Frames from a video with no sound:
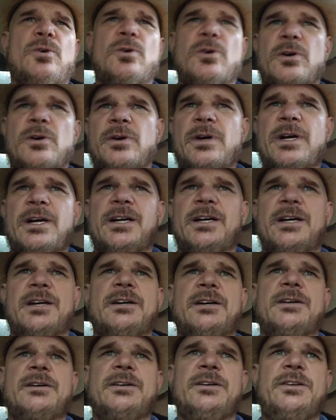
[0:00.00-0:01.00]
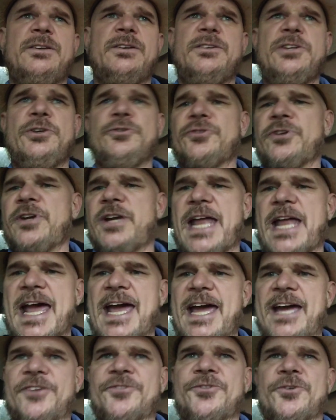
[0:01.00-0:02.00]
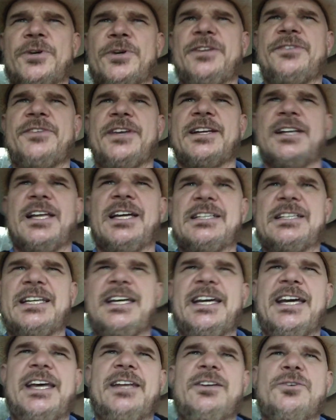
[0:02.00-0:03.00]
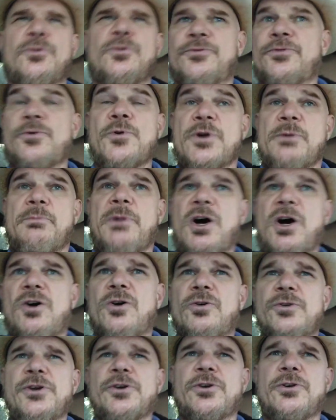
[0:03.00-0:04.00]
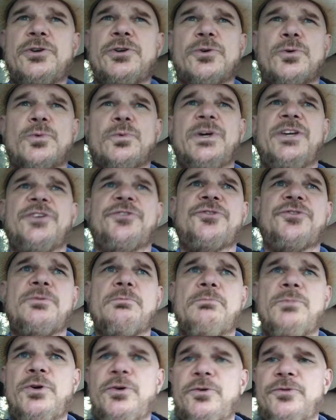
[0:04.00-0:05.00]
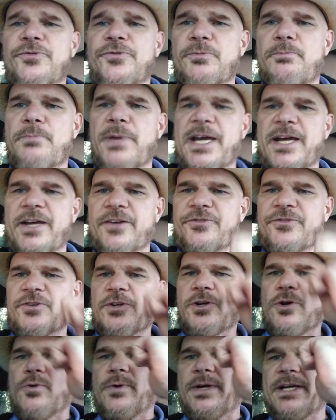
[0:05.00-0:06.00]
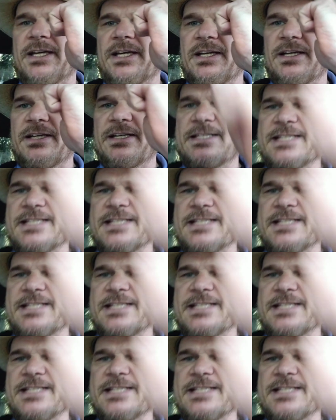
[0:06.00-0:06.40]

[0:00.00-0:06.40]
or uh, using an axe or anything like that, or throwing a ball. Your, your wrist moves best going